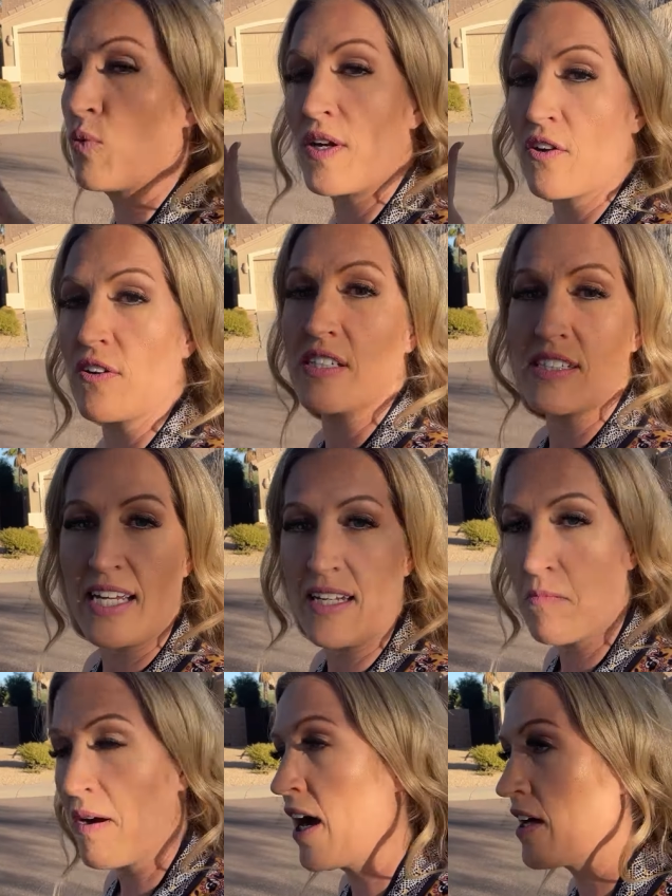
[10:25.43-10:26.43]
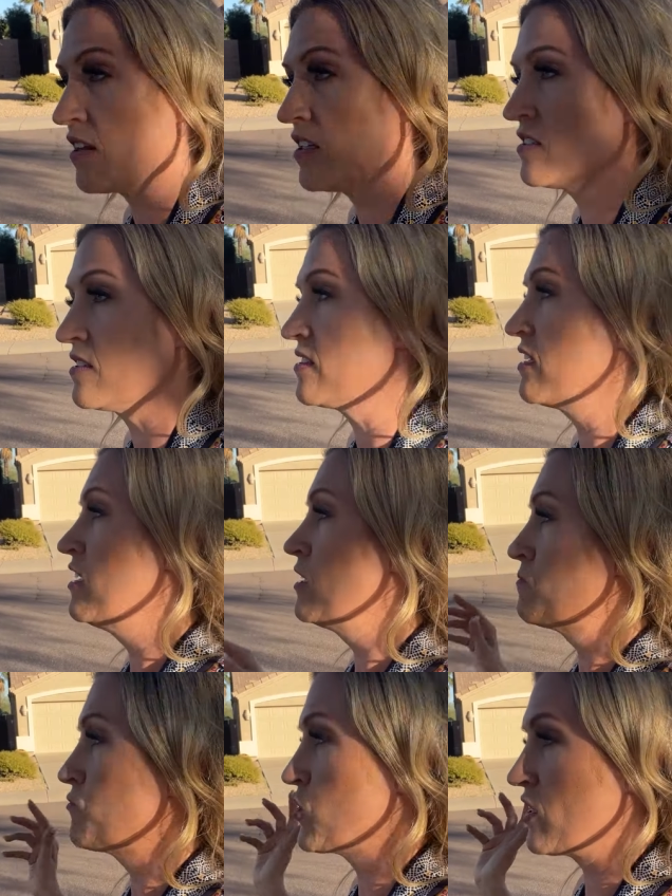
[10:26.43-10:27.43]
we are in Tatum Highlands,
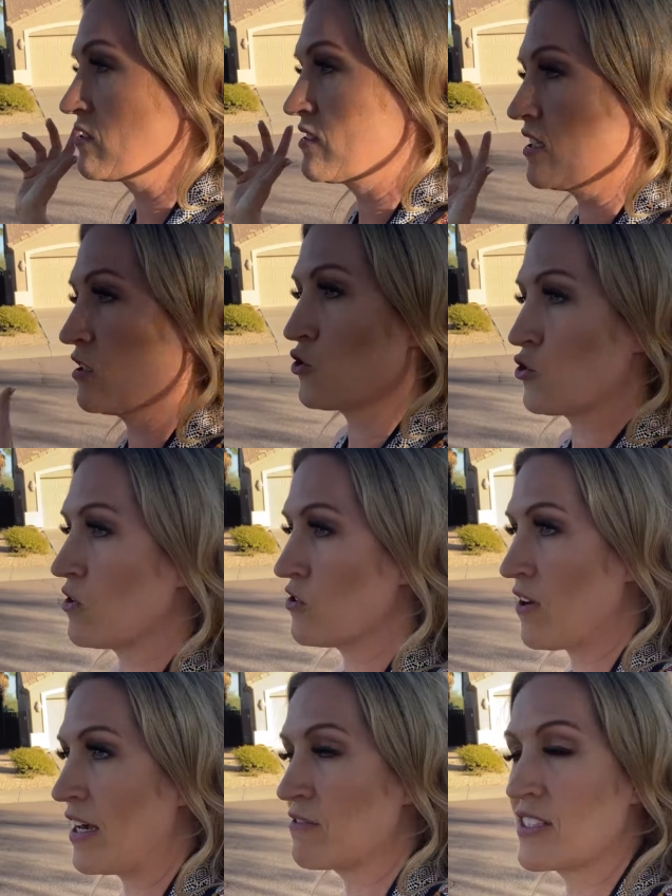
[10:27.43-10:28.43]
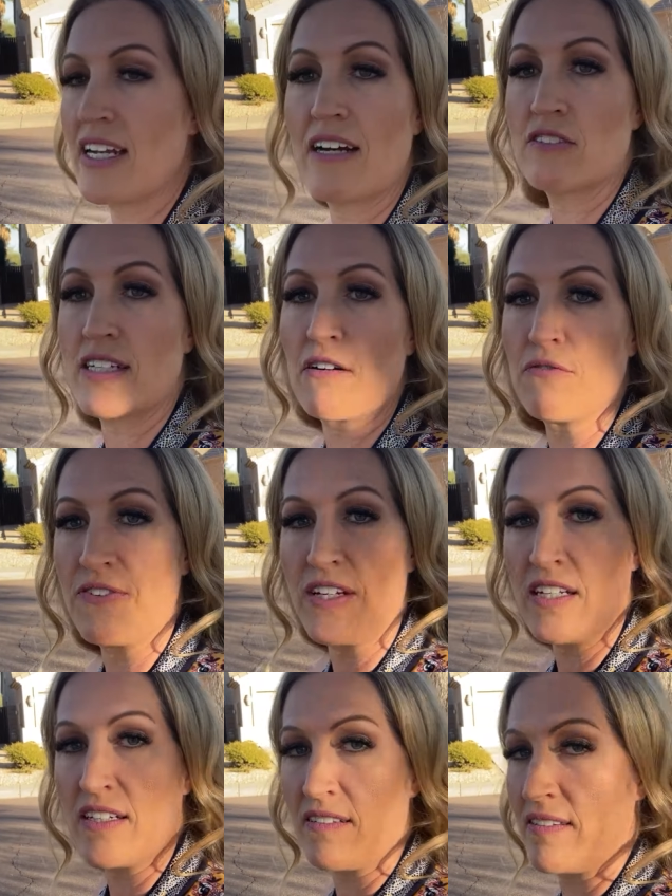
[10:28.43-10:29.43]
just a short drive to downtown
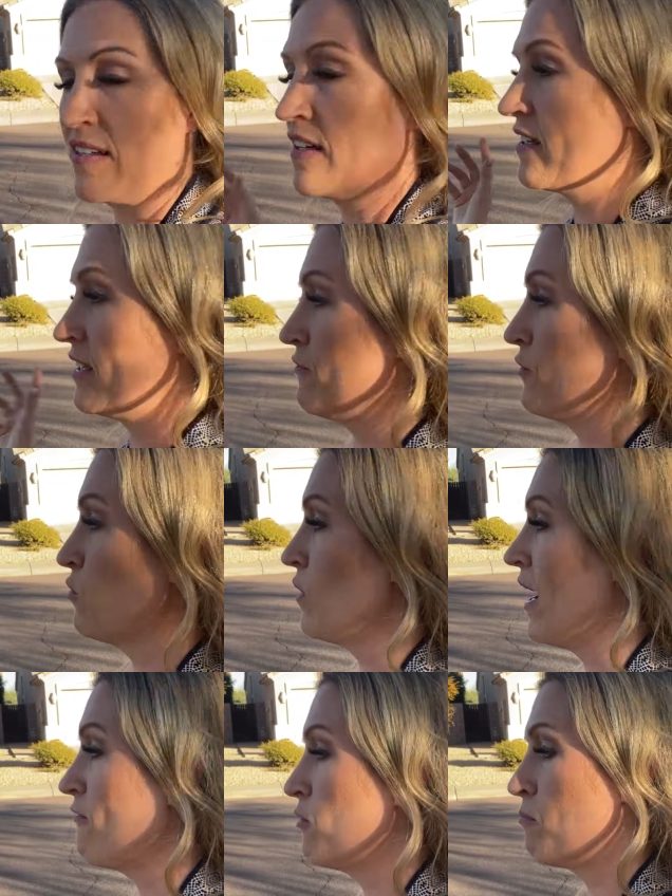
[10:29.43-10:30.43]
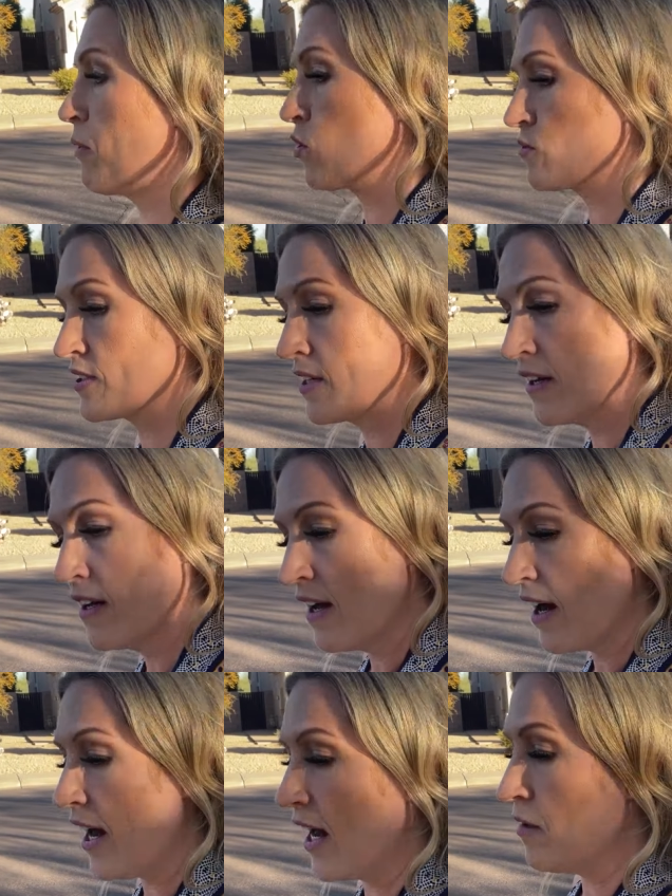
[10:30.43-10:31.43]
Phoenix. If you have a boat
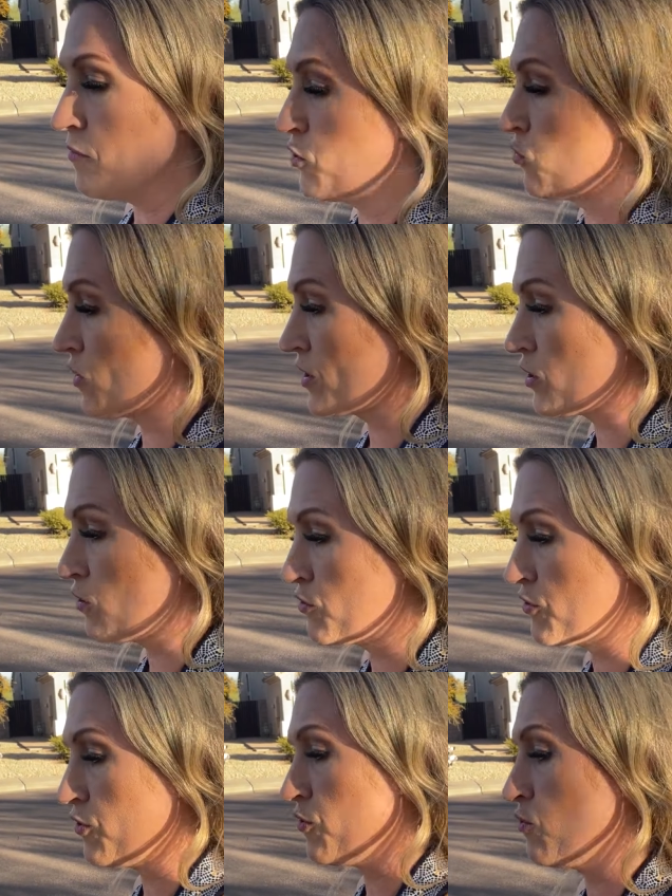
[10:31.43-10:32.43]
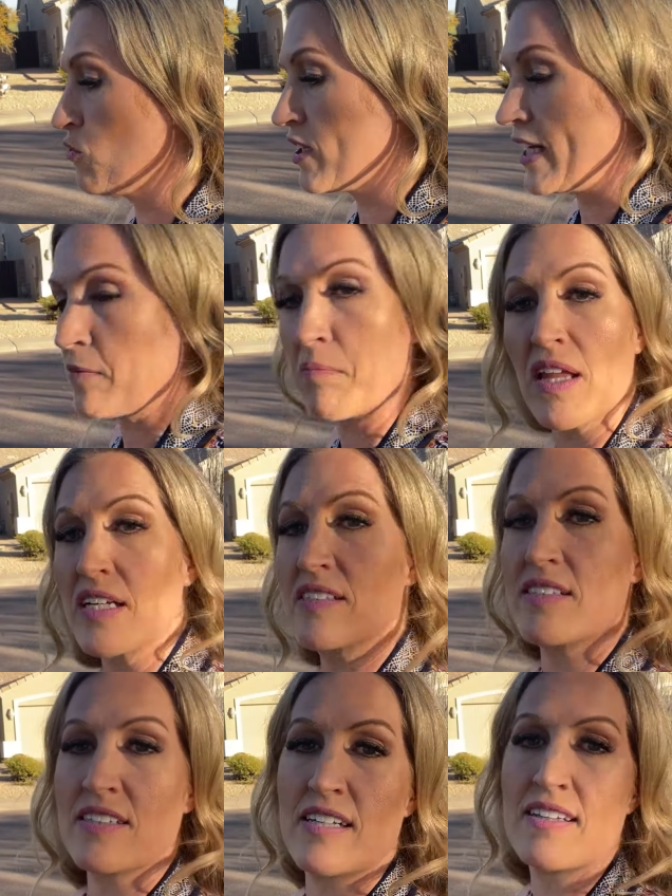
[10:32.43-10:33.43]
and you want to go to Lake
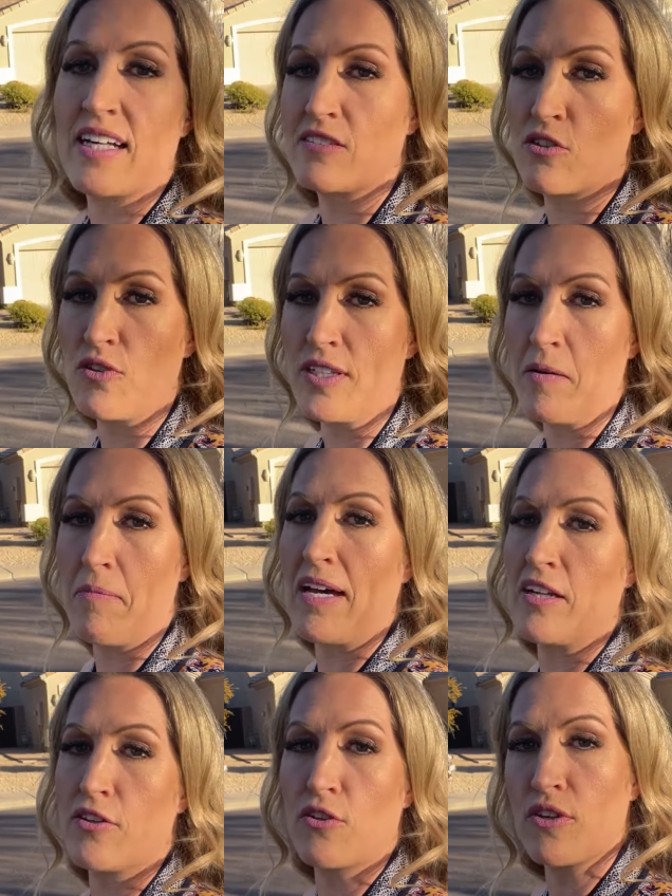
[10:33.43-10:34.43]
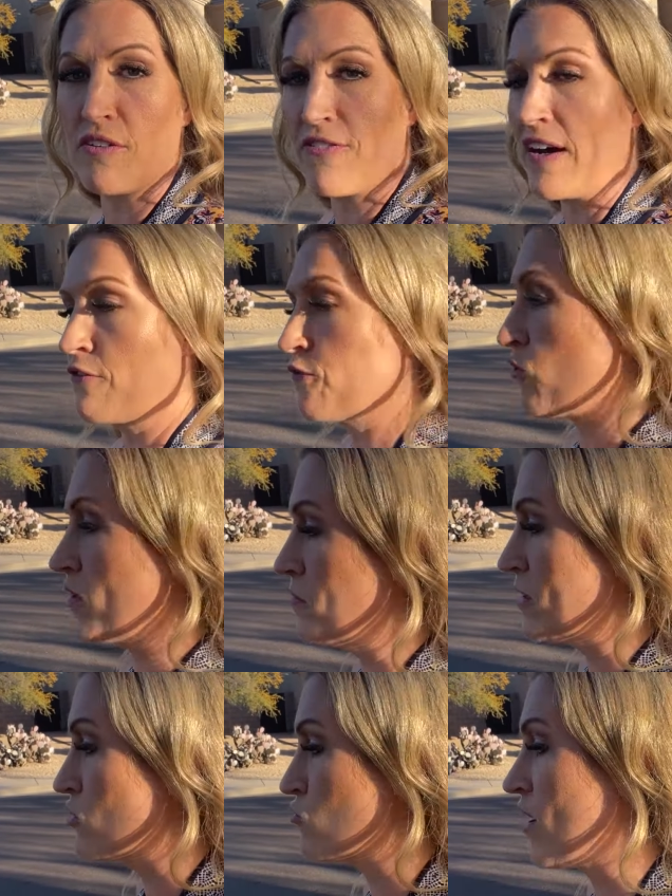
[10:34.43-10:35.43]
Pleasant, that's only about a 35-40
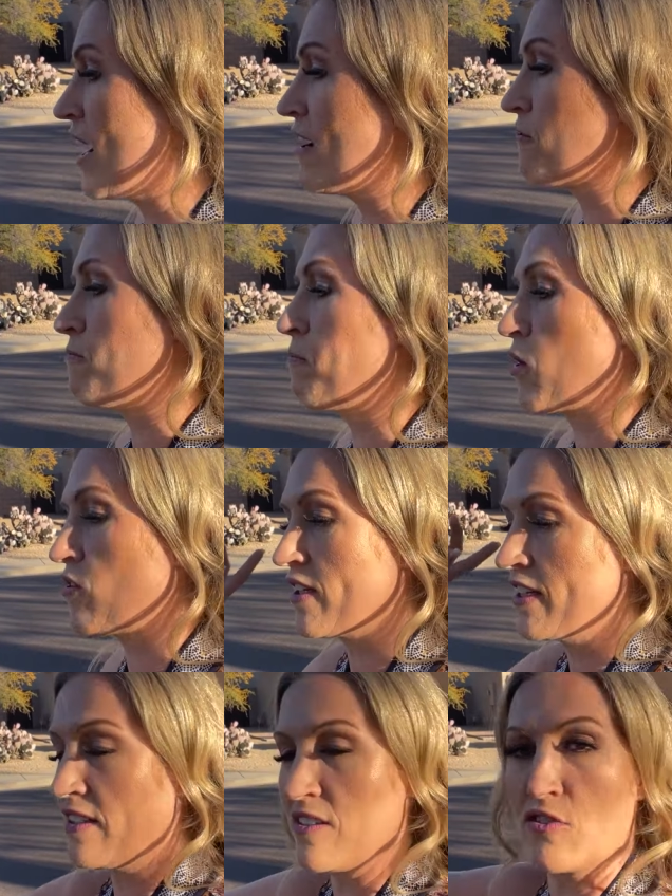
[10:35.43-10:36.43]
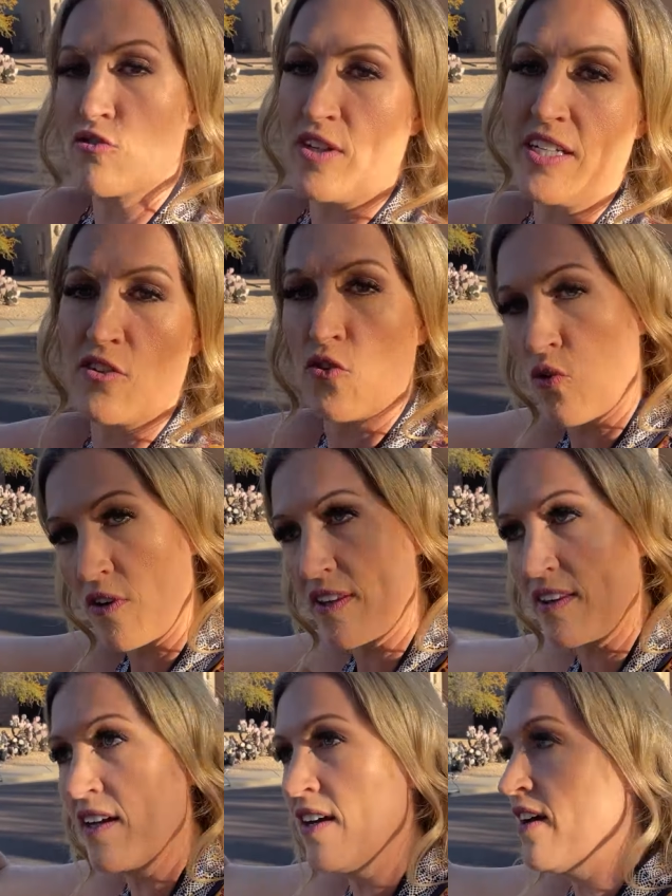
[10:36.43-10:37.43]
minute drive. Bartlett is straight
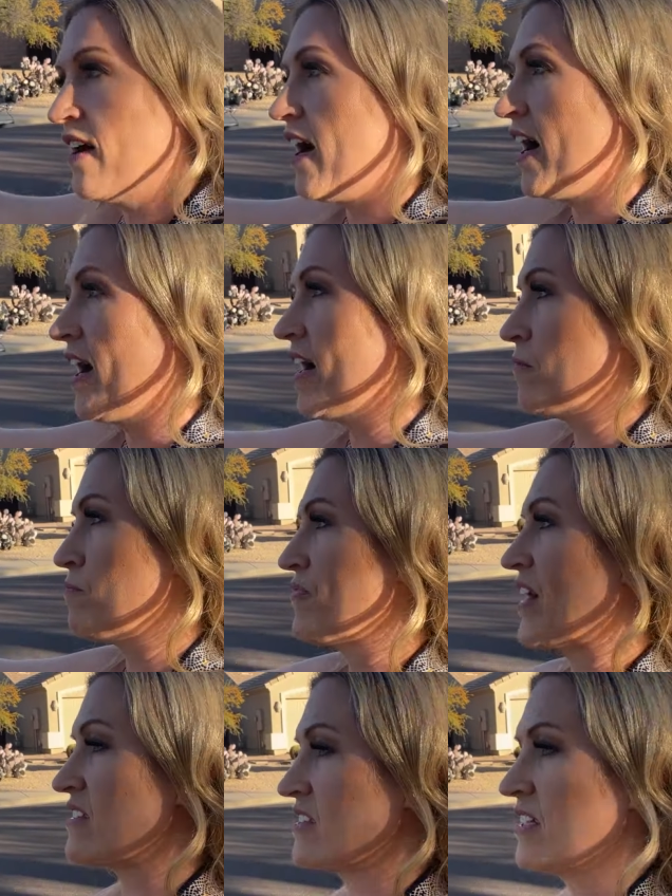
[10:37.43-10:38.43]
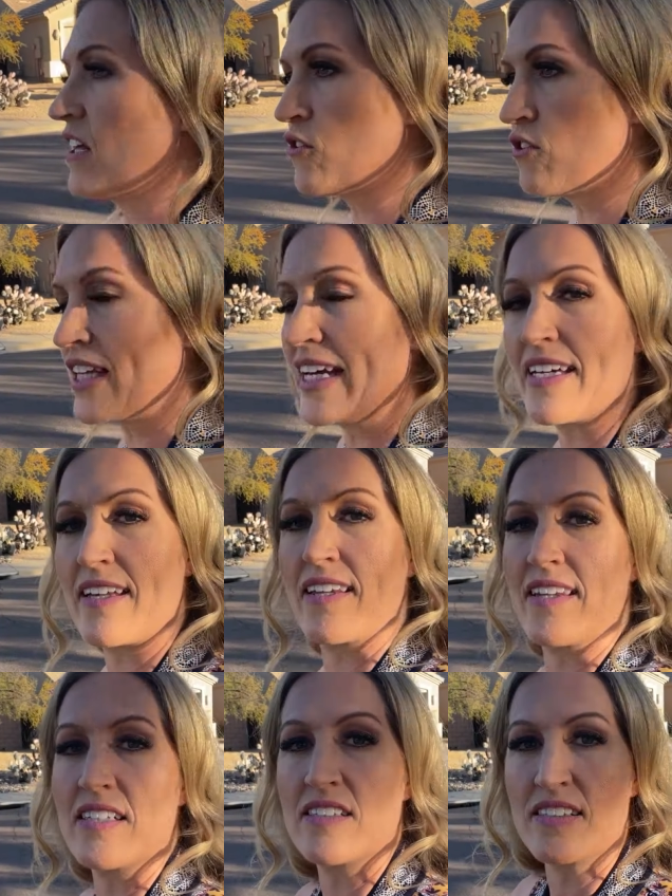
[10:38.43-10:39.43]
north. That's another lake
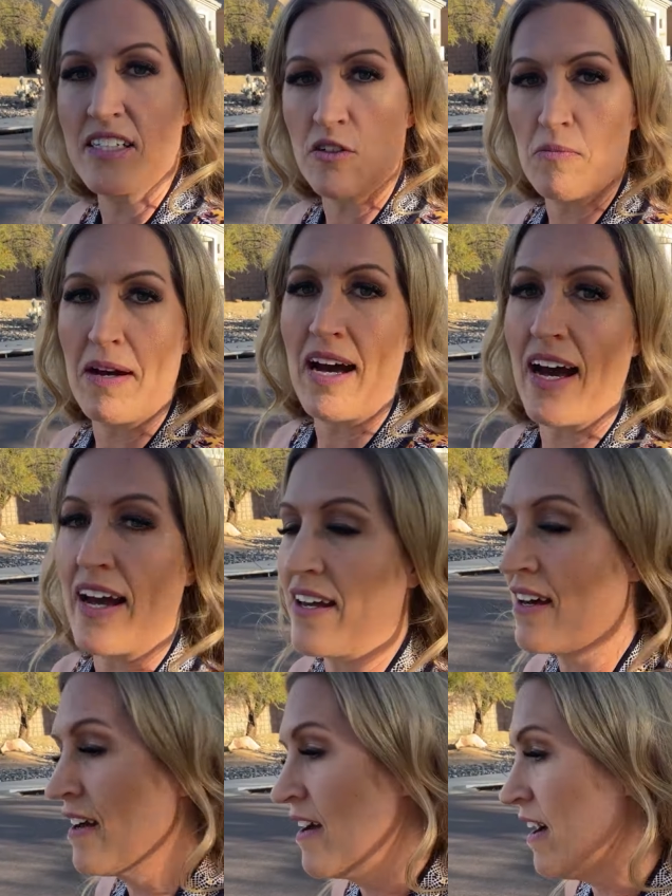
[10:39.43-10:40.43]
that's nearby.